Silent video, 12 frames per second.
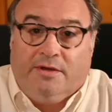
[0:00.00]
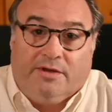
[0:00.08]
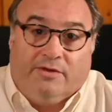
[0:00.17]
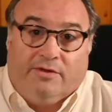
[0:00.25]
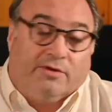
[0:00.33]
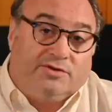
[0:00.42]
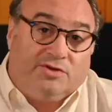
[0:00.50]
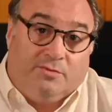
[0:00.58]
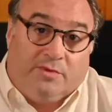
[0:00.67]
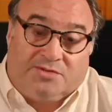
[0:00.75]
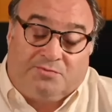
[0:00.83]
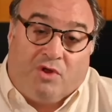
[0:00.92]
you order too
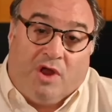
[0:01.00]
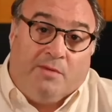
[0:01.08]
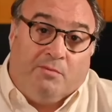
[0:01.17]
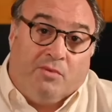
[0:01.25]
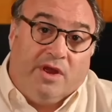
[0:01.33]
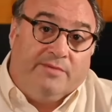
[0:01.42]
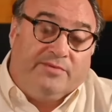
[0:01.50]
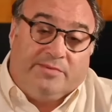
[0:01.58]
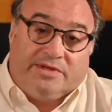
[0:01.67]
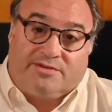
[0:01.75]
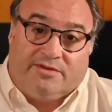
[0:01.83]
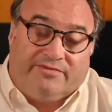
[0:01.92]
much prime rib to
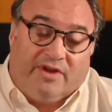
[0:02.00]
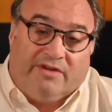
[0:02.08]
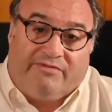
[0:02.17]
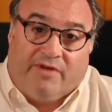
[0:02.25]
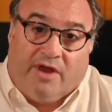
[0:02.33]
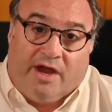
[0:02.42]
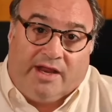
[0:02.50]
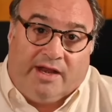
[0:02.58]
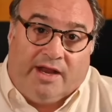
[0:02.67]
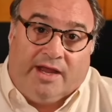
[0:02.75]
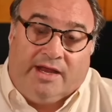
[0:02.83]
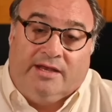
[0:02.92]
be served on Friday
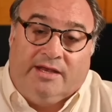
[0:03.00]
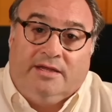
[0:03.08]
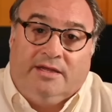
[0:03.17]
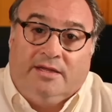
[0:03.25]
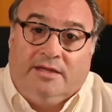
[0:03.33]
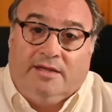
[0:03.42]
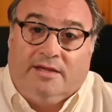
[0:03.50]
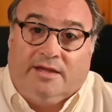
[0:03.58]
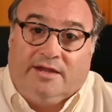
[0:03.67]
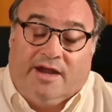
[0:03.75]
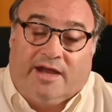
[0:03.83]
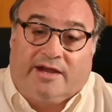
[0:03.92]
night,
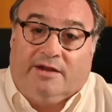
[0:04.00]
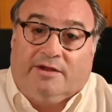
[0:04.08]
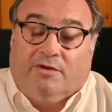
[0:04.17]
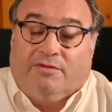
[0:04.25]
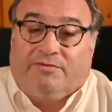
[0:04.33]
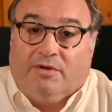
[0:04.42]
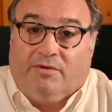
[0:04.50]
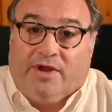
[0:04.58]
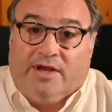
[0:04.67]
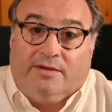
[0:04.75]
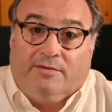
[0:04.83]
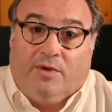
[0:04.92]
you're not going to go through
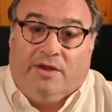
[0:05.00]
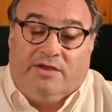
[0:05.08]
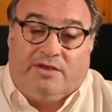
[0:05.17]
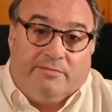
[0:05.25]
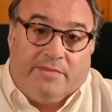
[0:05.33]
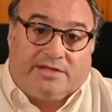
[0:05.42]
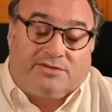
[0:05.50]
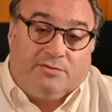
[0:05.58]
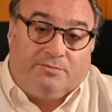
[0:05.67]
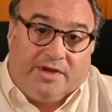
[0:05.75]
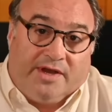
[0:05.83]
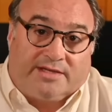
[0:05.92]
it. Well, you can make
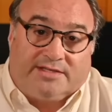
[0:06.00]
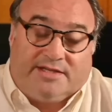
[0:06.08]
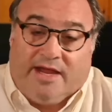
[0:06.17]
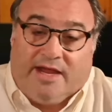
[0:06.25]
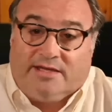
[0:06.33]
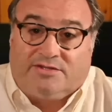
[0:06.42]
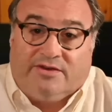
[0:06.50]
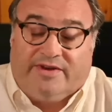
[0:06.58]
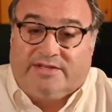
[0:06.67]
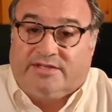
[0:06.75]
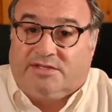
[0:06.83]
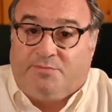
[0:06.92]
soup the next day and serve it
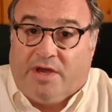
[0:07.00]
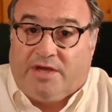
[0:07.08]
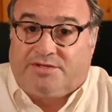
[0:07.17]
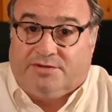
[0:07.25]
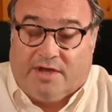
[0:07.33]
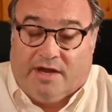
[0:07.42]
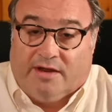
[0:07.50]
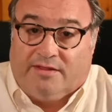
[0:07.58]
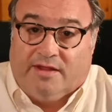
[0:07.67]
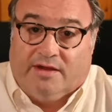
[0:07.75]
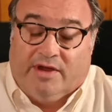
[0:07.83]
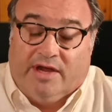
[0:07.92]
as a special kind of
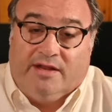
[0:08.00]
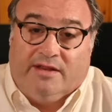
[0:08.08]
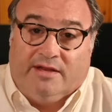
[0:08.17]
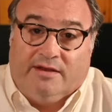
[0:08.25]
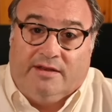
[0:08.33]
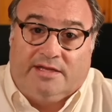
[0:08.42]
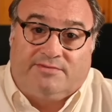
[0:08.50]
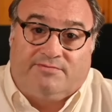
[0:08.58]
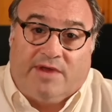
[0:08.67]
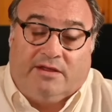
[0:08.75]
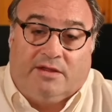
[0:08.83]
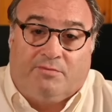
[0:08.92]
thing, right? And, and that's
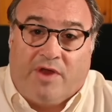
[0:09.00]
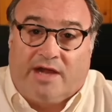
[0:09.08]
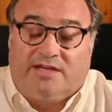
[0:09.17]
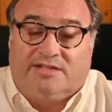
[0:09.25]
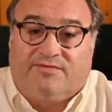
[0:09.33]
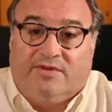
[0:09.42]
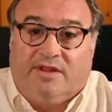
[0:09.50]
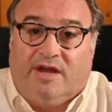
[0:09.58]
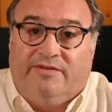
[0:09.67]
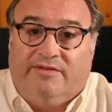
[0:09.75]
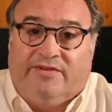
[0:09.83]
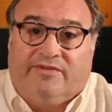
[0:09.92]
regular practice for a
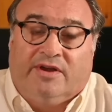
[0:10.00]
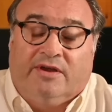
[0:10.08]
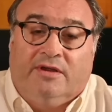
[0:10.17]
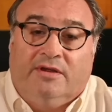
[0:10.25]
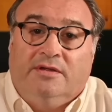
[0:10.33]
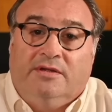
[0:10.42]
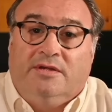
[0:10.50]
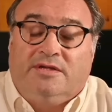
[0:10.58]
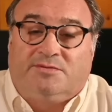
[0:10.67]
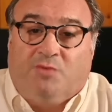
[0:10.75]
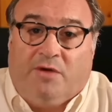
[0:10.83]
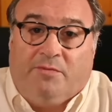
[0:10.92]
lot of different
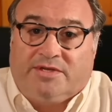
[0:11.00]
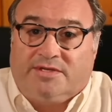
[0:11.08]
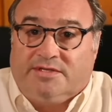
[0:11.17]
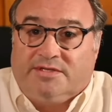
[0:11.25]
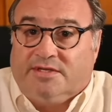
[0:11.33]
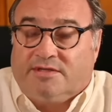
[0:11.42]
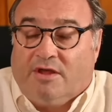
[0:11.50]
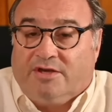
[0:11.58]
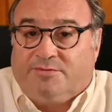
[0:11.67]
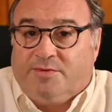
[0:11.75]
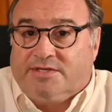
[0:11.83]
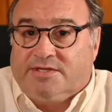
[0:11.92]
small businesses,
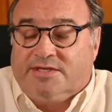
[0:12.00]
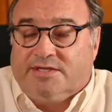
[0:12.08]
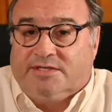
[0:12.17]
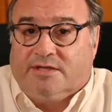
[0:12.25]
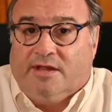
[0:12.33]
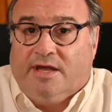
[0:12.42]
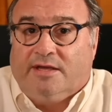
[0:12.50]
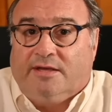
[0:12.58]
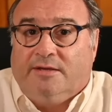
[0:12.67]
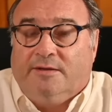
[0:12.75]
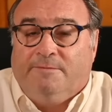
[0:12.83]
large businesses alike.